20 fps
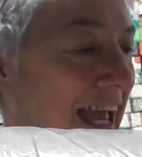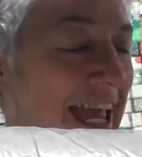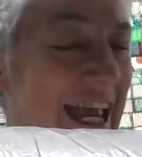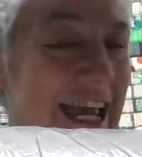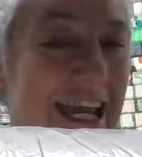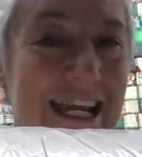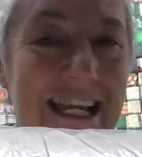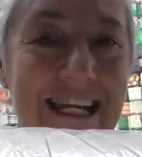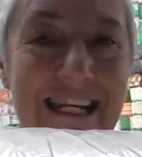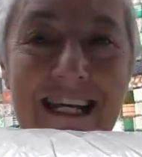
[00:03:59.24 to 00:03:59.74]

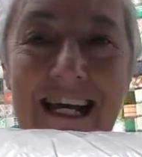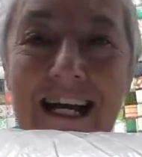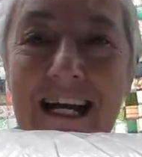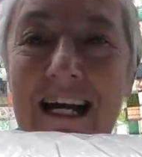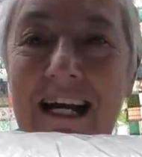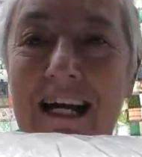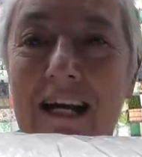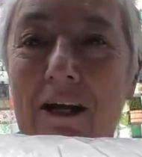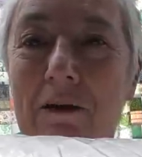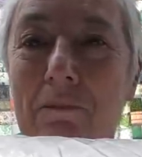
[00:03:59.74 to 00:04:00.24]
in
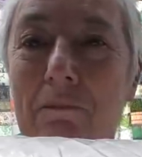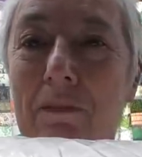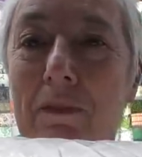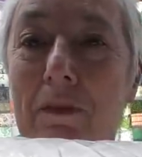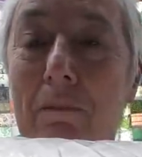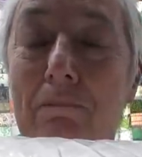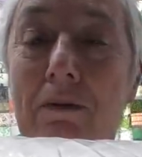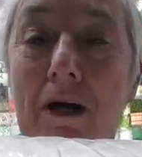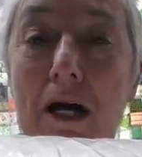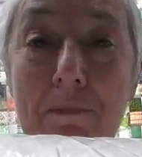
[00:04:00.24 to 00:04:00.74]
um,
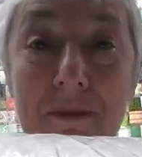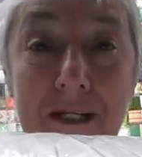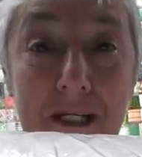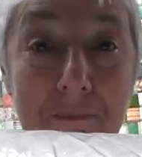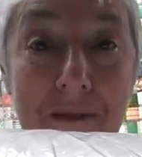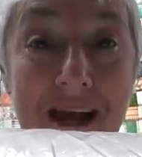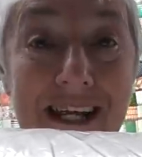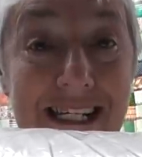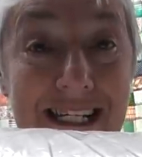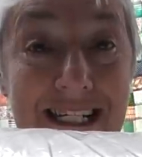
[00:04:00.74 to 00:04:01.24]
the
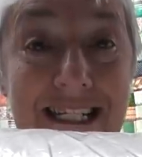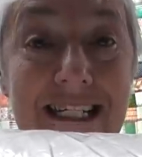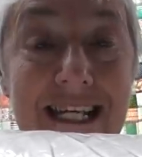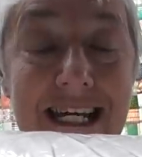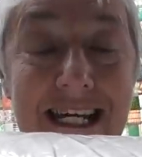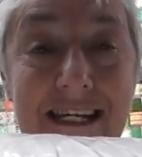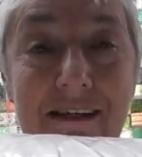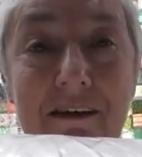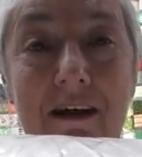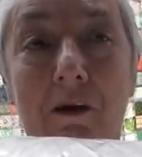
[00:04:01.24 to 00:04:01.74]
Birmingham N E
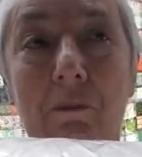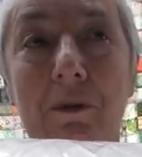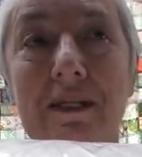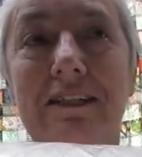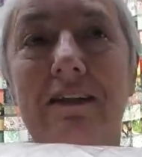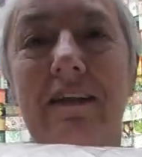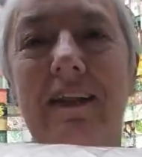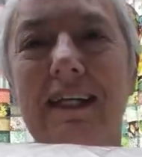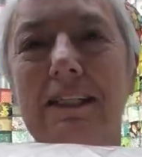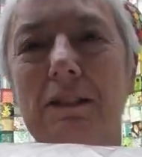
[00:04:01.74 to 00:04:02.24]
C. I
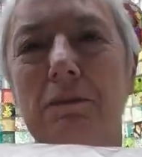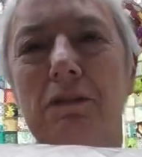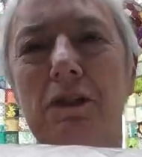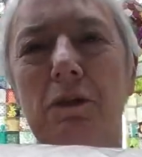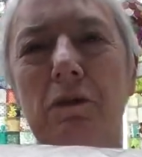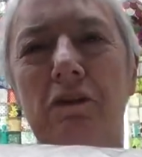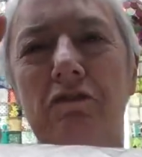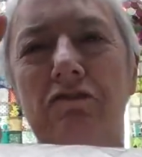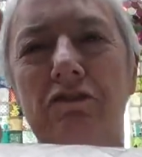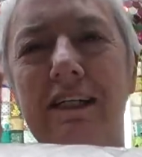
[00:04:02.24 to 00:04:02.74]
went to that for
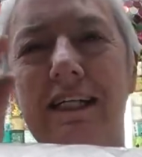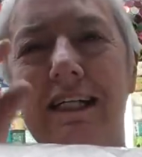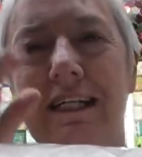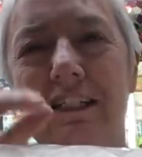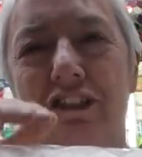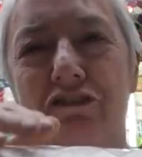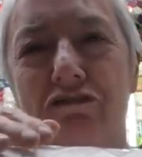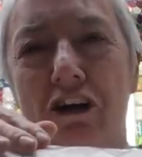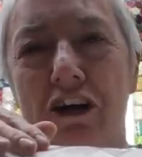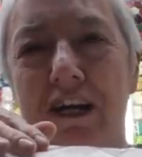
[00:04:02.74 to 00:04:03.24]
two or three
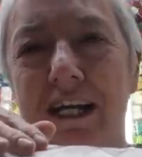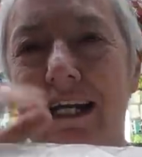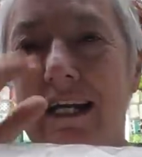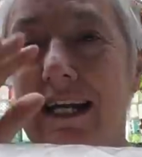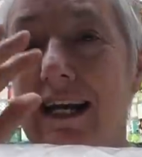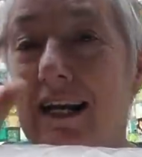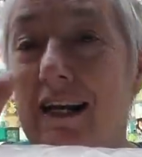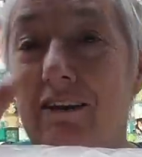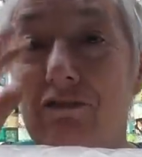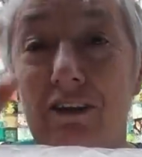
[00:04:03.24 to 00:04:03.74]
years running.
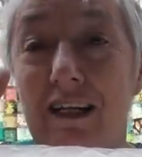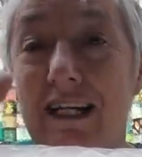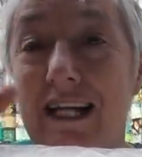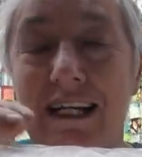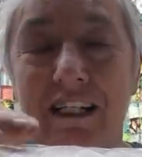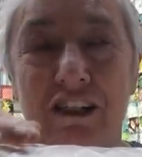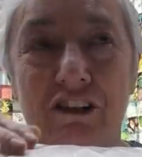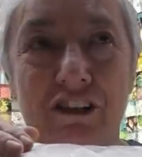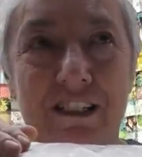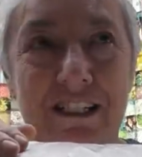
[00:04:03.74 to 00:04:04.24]
I really
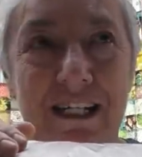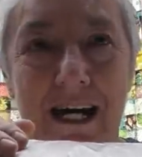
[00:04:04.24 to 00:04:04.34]
had a good